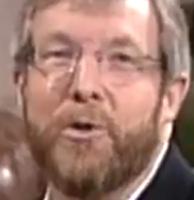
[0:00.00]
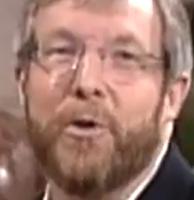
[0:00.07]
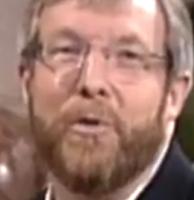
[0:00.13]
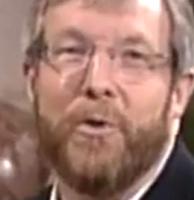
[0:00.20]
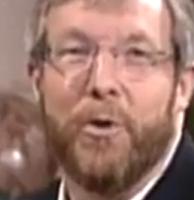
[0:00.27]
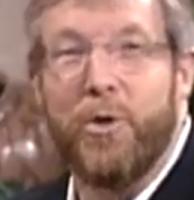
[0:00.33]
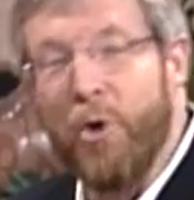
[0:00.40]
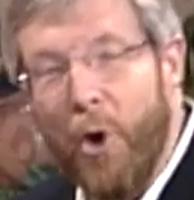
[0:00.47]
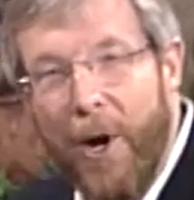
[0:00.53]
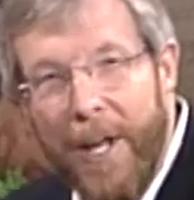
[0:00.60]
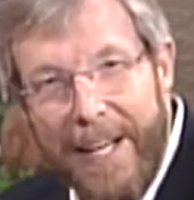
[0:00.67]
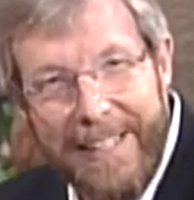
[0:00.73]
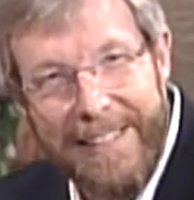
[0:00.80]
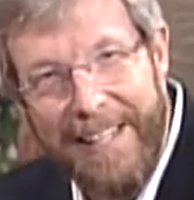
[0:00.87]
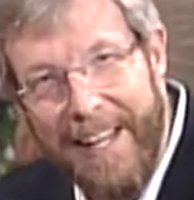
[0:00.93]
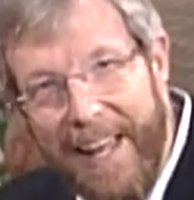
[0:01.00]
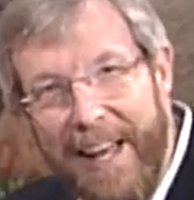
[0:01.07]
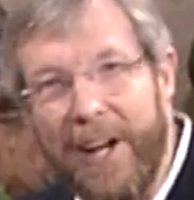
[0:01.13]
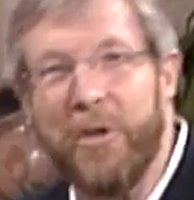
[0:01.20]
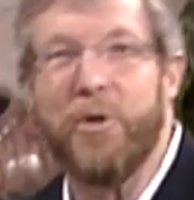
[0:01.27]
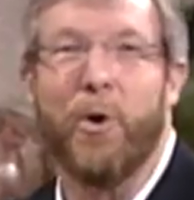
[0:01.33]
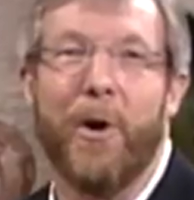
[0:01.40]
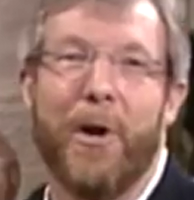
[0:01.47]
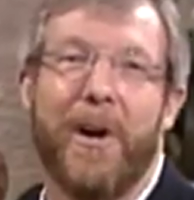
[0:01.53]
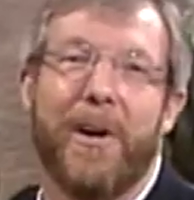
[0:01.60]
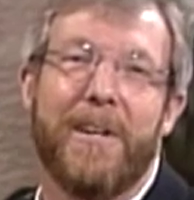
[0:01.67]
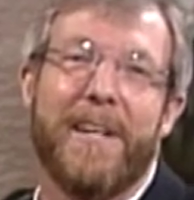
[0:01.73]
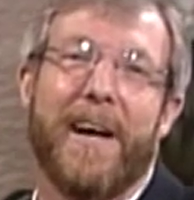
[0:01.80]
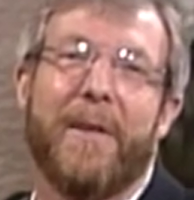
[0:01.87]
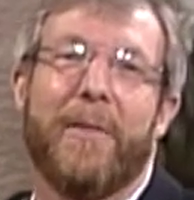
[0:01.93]
of you joining us today on Join Our
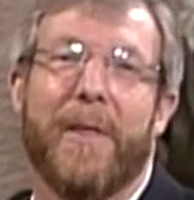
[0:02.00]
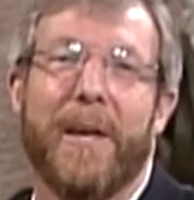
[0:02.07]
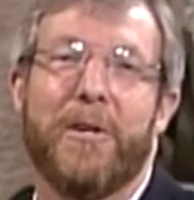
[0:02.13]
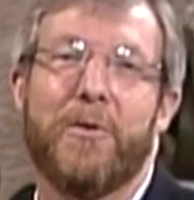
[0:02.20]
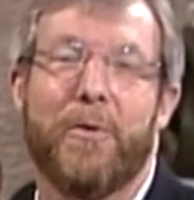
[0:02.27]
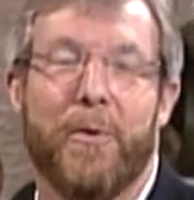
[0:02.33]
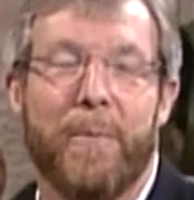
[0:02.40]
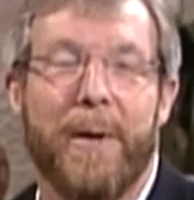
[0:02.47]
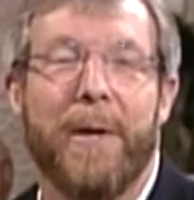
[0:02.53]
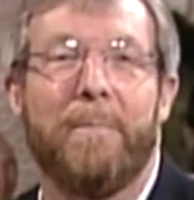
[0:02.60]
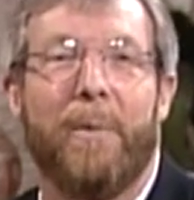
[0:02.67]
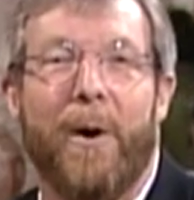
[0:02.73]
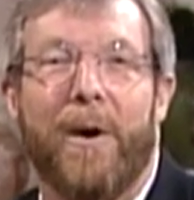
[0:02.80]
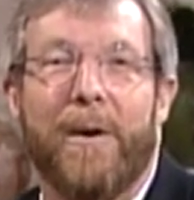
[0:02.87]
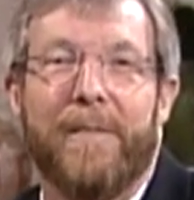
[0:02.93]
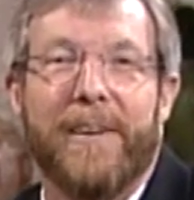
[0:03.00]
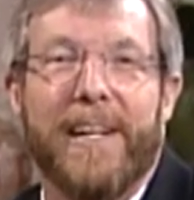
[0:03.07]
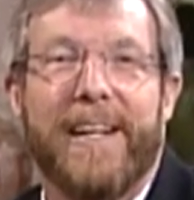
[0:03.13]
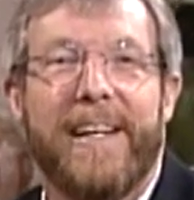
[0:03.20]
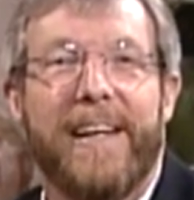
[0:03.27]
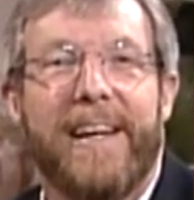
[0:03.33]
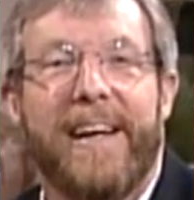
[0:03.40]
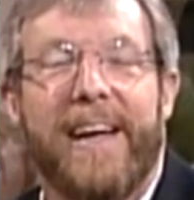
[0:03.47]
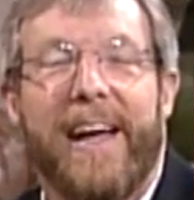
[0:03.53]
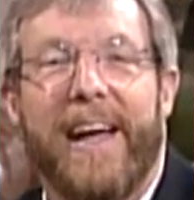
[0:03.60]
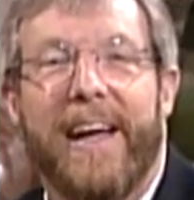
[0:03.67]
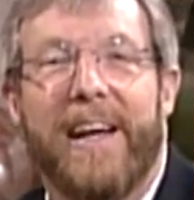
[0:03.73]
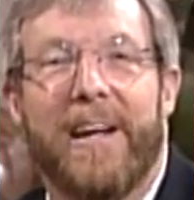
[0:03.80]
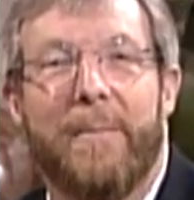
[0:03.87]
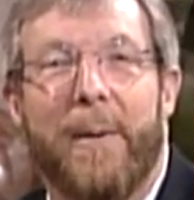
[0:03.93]
Town, thanks for being part of it.
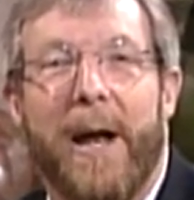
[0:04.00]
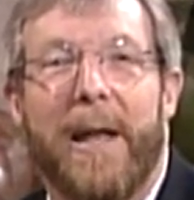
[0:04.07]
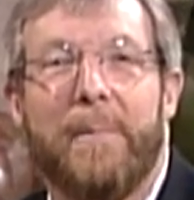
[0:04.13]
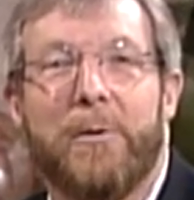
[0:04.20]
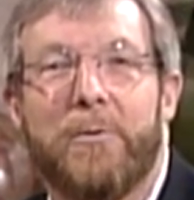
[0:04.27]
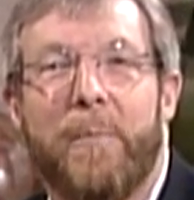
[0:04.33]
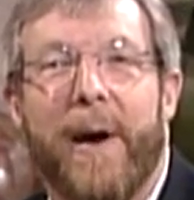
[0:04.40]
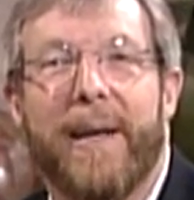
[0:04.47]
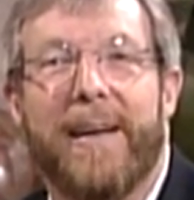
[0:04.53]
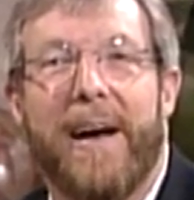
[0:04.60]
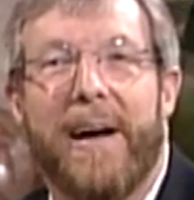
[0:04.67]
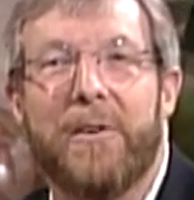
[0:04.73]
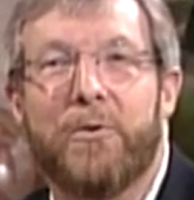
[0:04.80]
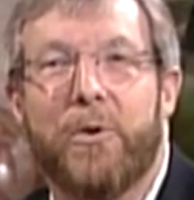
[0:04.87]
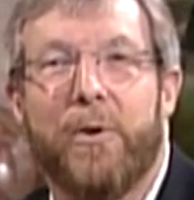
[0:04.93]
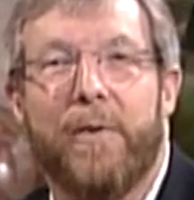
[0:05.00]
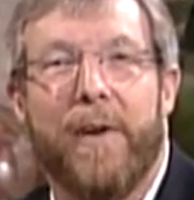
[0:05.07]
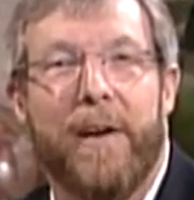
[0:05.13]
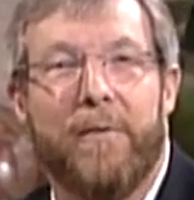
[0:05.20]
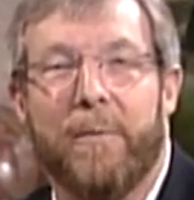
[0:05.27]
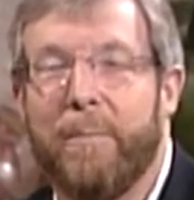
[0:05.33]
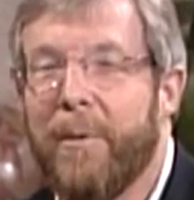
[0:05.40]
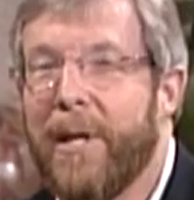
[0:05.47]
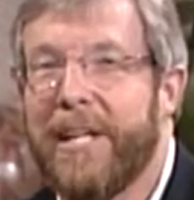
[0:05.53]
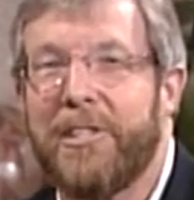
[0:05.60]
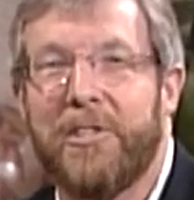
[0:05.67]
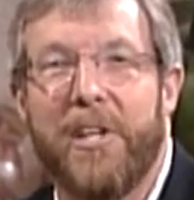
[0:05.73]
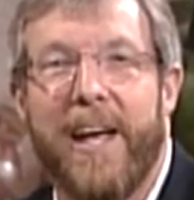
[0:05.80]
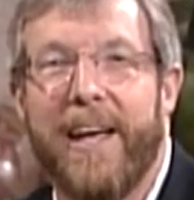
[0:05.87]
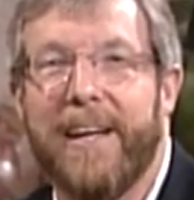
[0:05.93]
And my name is Mike Cosgrove. Have a
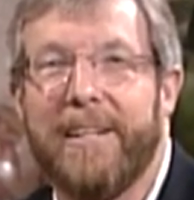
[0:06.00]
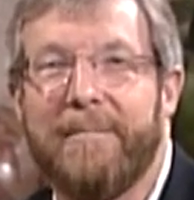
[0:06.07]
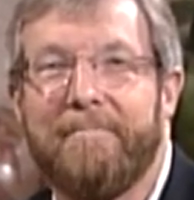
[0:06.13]
blessed day.